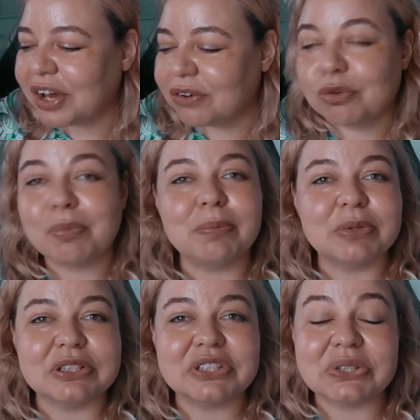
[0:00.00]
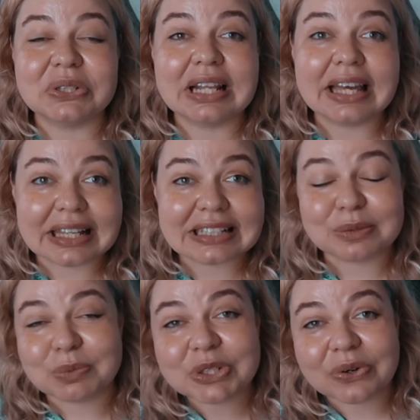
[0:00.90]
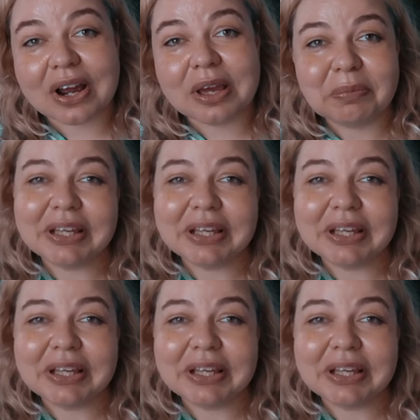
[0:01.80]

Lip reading: Remember to like, subscribe,